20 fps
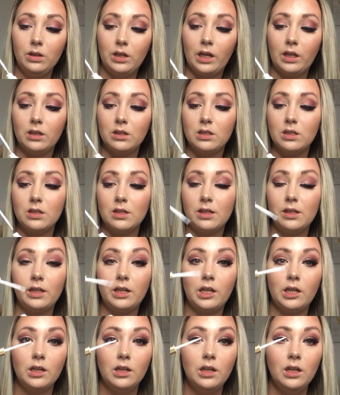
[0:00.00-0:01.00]
Yeah, this is
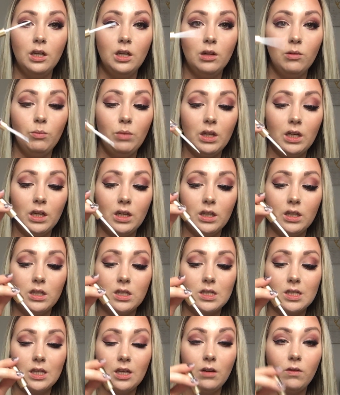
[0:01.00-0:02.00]
clear.
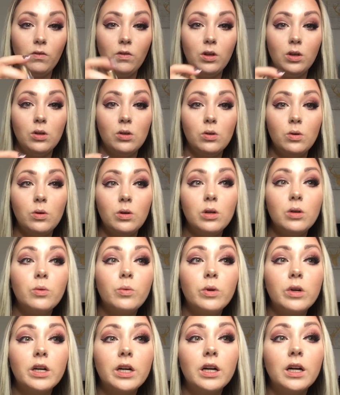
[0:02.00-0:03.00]
Because if you
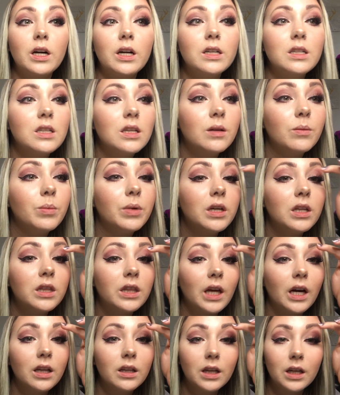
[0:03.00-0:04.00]
were to put
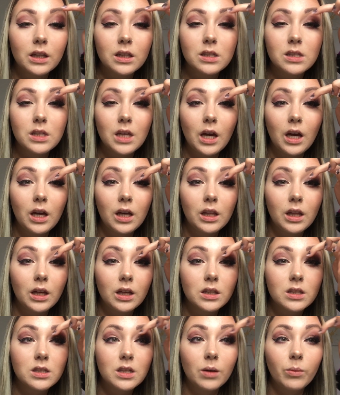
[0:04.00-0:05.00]
that like say
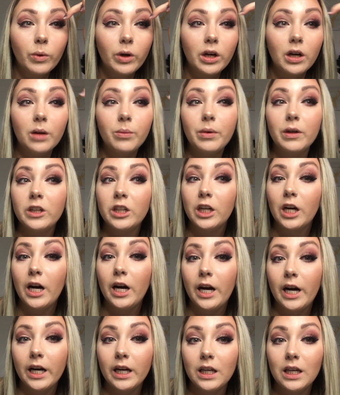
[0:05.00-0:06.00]
like somewhere up on your
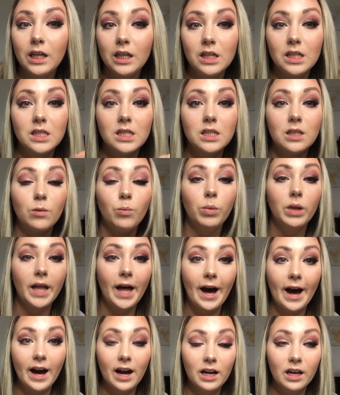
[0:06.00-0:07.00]
eye and it's the
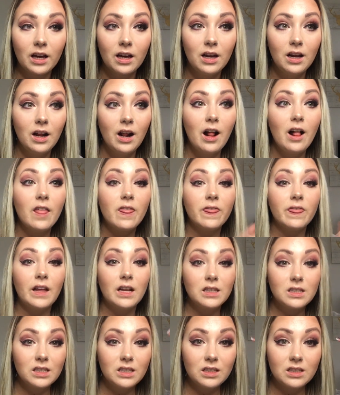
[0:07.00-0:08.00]
black,
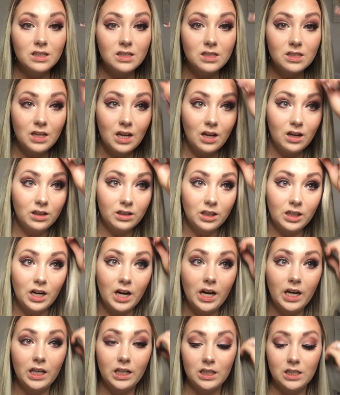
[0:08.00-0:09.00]
that's gonna stay on your
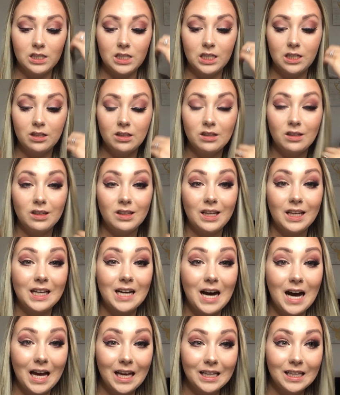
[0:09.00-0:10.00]
eye and it's gonna look
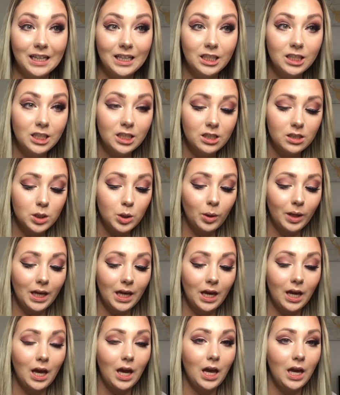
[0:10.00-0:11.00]
like eyeliner, so I
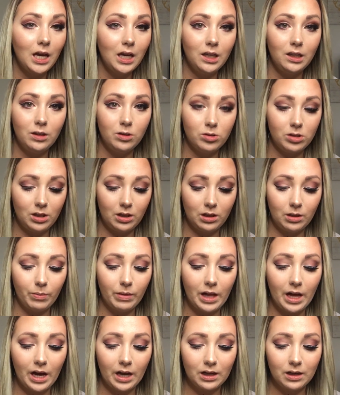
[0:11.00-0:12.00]
hate using the
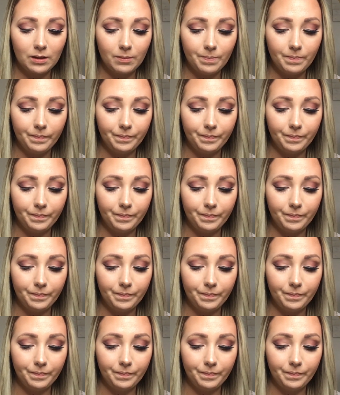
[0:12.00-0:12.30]
black.